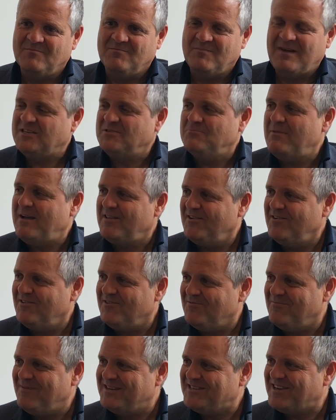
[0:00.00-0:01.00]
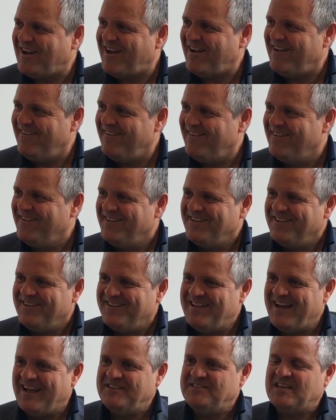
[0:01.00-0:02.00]
much better or much higher
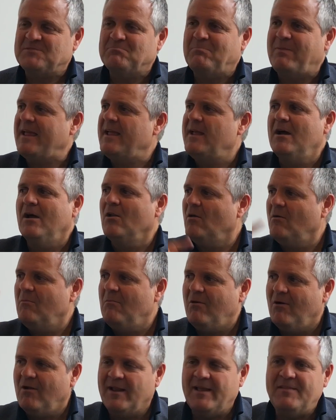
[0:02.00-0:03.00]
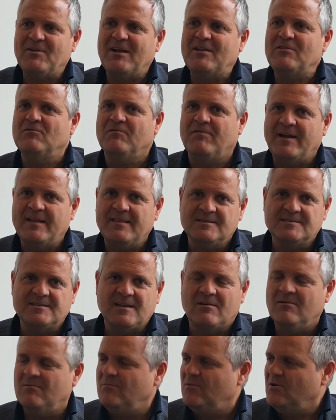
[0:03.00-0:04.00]
than just playing a long ball and try to fight the
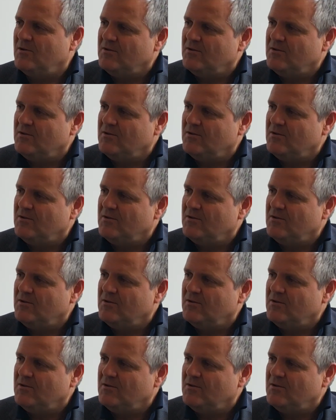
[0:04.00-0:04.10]
second ball.